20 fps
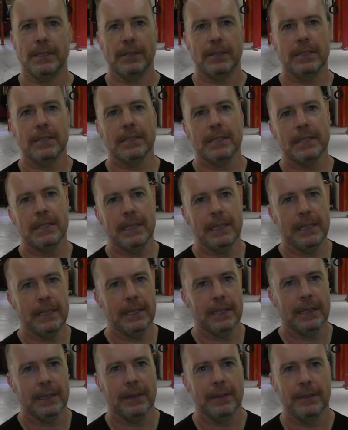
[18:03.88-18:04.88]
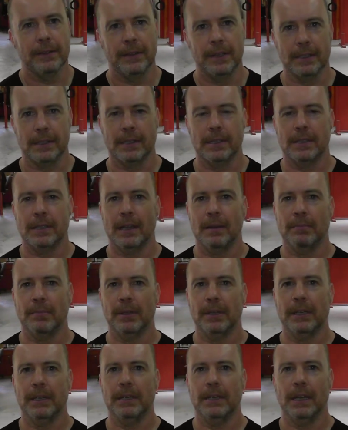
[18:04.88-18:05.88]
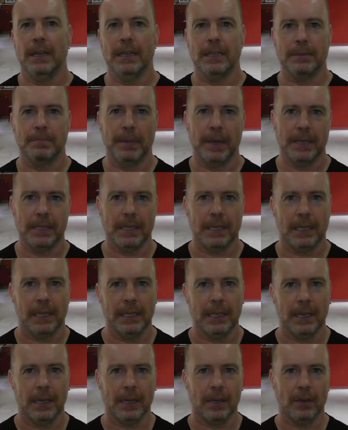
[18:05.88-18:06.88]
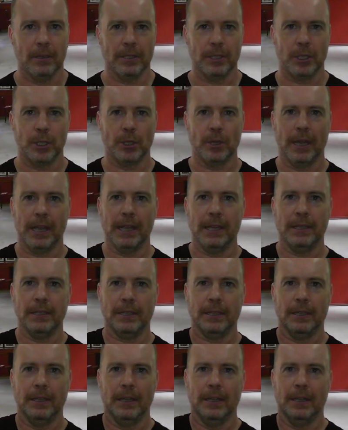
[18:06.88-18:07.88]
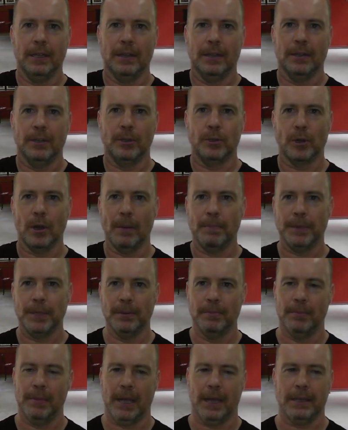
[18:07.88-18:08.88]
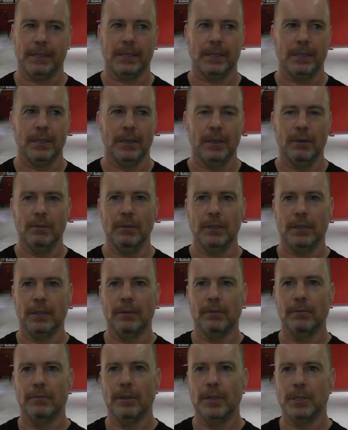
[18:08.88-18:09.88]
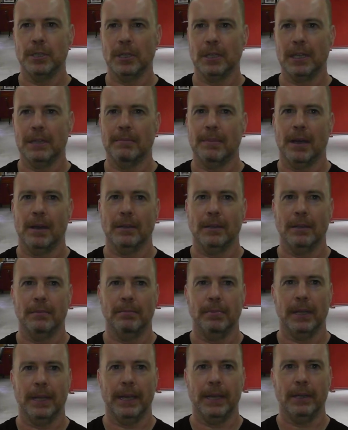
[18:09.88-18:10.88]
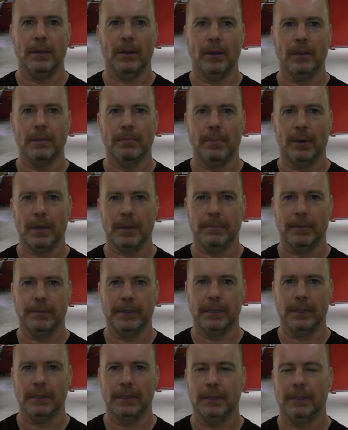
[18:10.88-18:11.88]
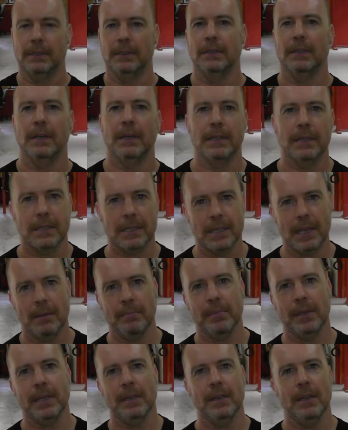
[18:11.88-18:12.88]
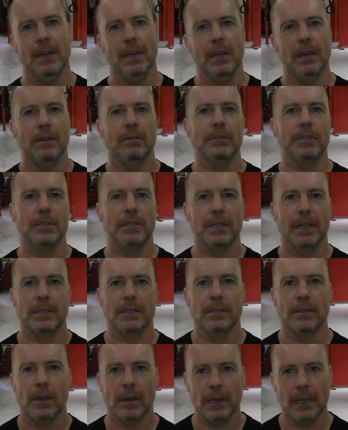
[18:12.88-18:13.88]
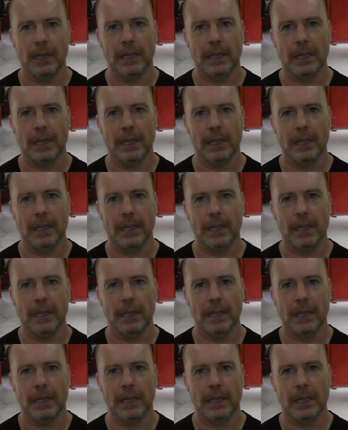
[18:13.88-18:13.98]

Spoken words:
you can see, this assembly is basically a constrained dropped mass with a rigidly mounted blade on the bottom of it. An assembly which does not